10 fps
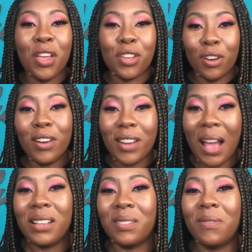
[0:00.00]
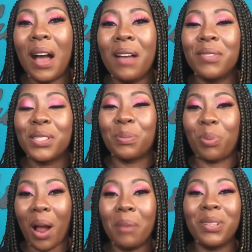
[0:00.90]
your 9 to 5 is
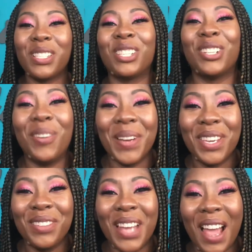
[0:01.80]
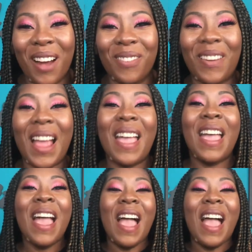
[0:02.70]
probably slowing you down, right?